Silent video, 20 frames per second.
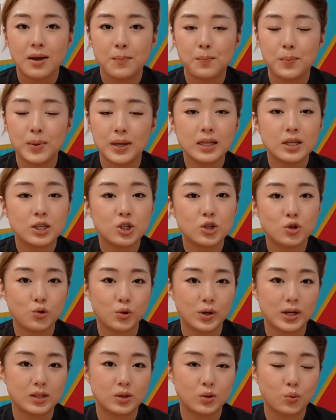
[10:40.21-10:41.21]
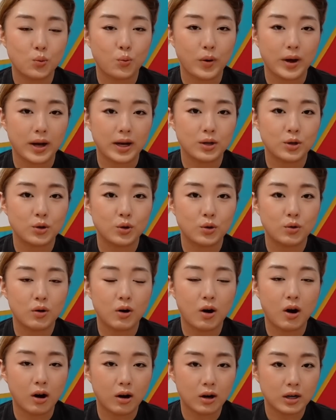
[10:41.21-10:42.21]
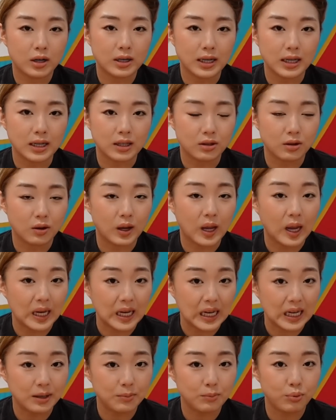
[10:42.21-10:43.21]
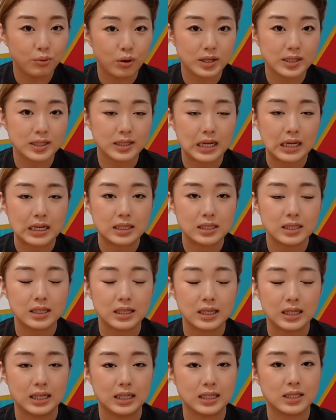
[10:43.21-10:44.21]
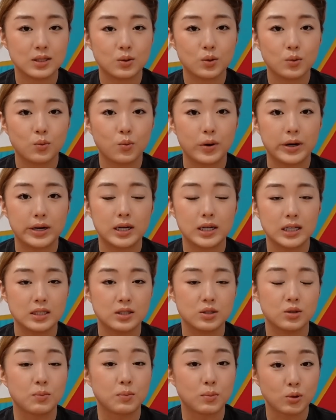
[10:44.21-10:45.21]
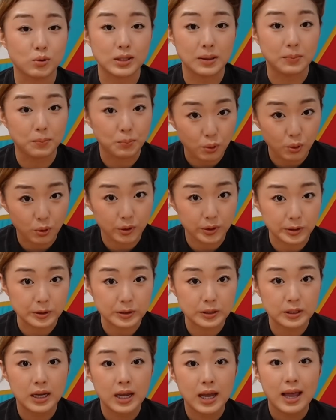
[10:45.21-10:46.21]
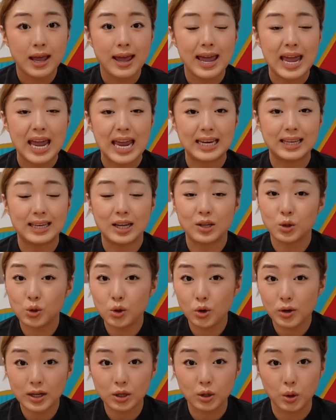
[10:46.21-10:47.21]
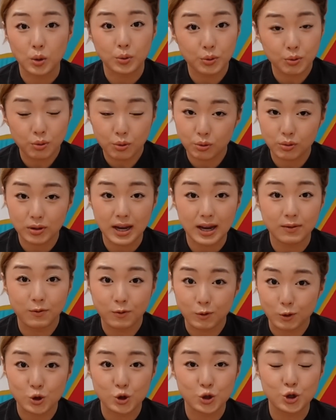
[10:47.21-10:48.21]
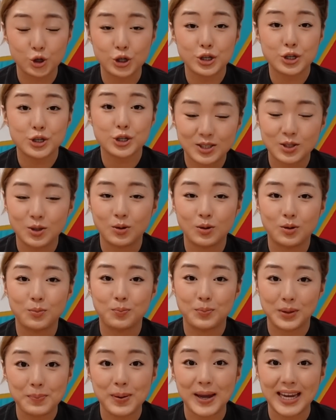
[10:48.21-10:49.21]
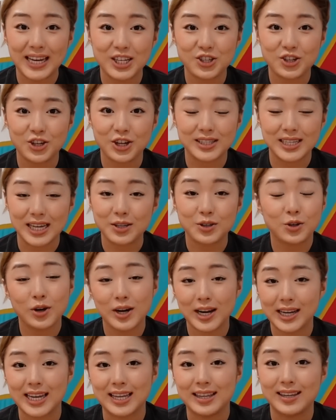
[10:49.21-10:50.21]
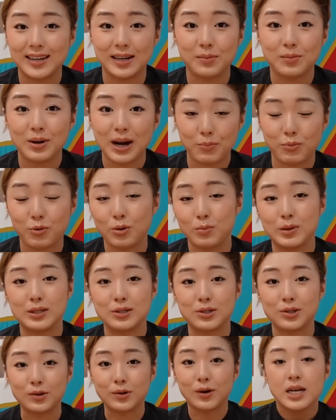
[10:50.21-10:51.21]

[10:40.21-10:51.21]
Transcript: being strict when you are in the healing process is where it's the most important, and that you're gonna go through that for sure. So be patient and you're gonna get there, I promise you.